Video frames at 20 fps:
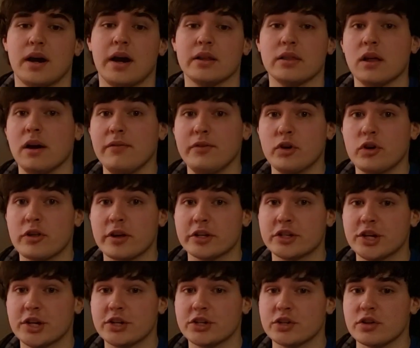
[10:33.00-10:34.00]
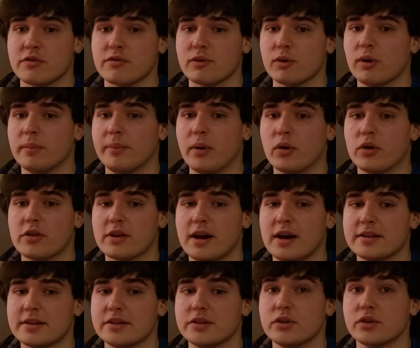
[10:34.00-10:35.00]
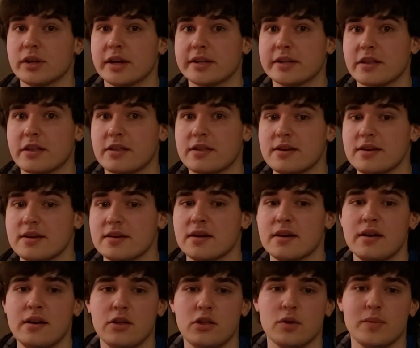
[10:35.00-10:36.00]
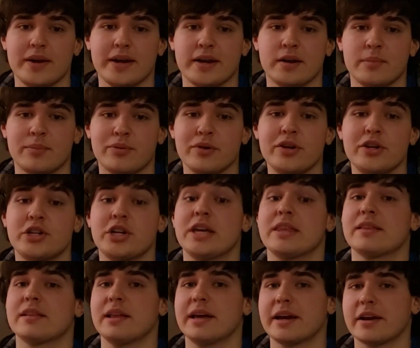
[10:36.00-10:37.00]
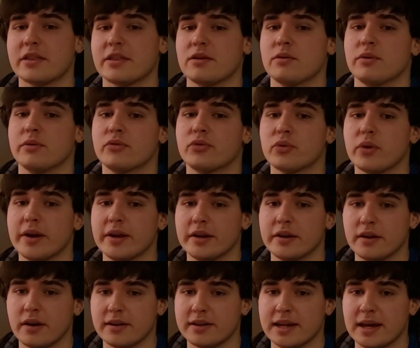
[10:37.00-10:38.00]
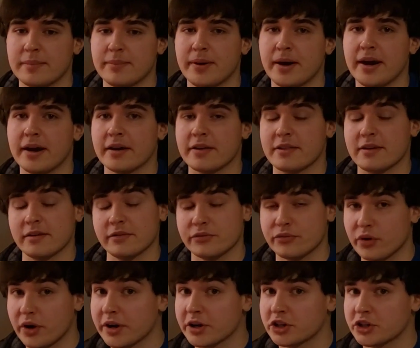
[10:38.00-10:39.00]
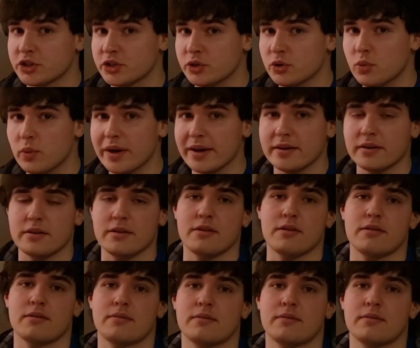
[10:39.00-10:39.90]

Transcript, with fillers: I love your suggestions for what bonus content you'd like to see, so we can appreciate the legacy we've created on DatPags in fresh, new ways.